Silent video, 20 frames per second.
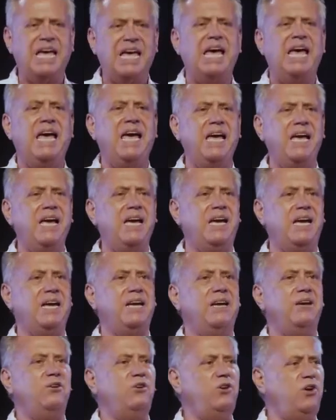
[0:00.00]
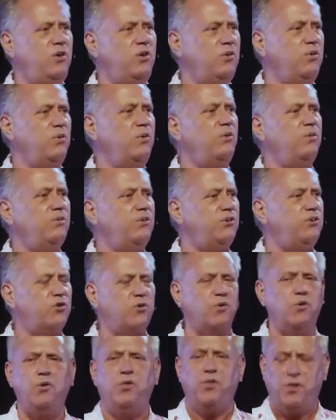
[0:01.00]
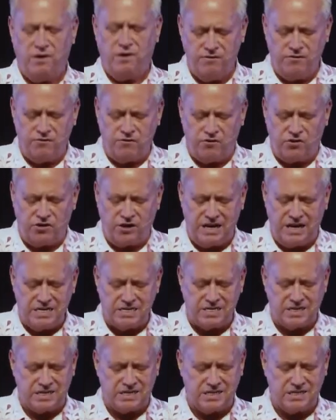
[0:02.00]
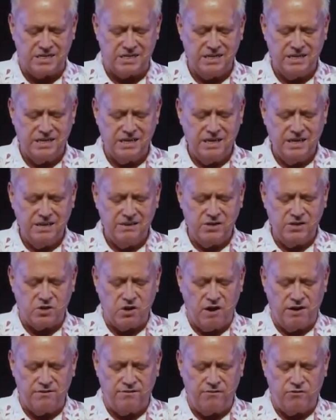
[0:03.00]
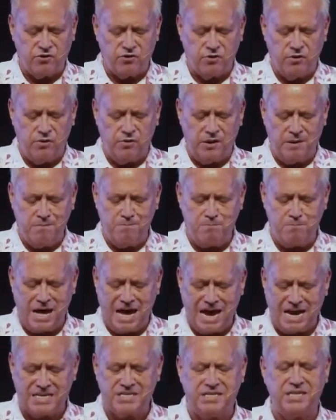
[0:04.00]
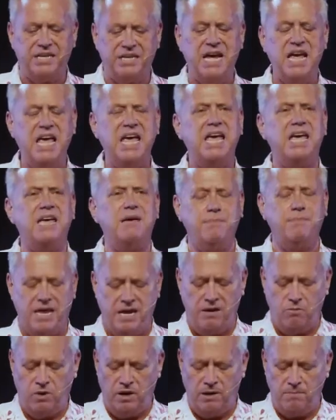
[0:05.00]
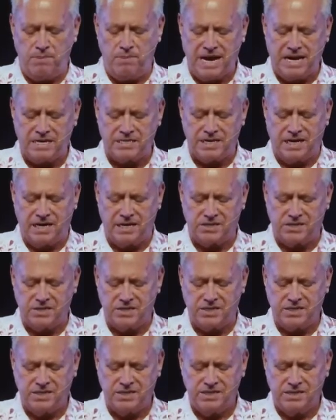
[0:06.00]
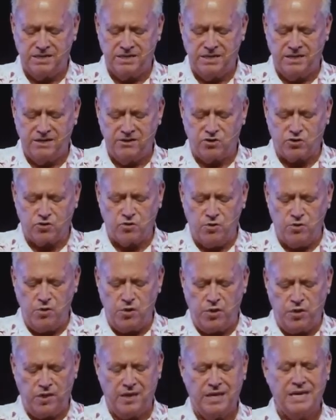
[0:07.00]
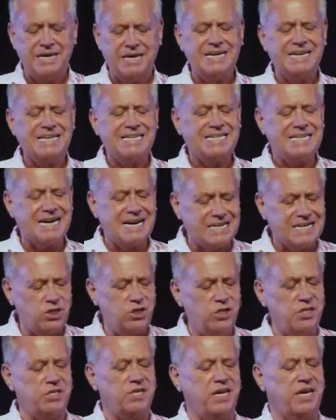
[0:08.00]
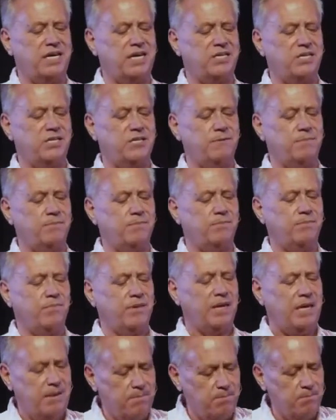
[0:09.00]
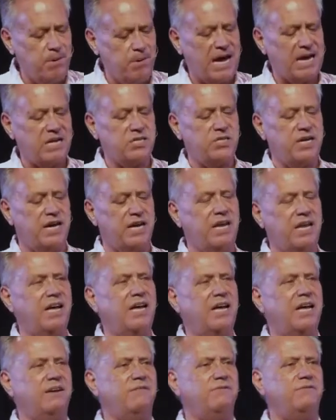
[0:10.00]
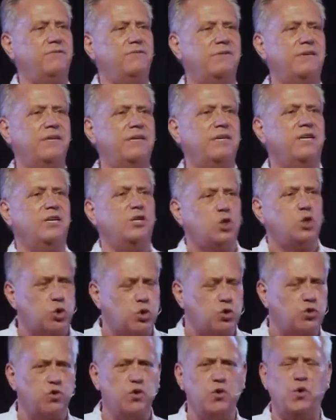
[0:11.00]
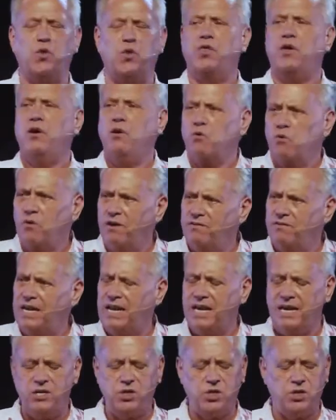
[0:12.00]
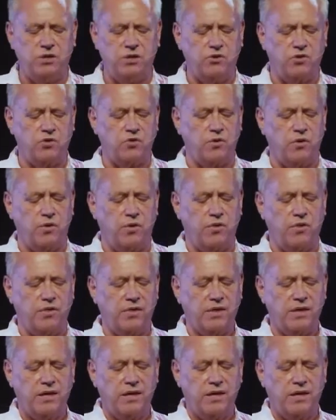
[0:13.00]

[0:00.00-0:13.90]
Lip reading: He knew the truth of Jesus. This kind of truth impacted him, and it will impact us. Truth touches us, impacts our life. Truth, revelation truth.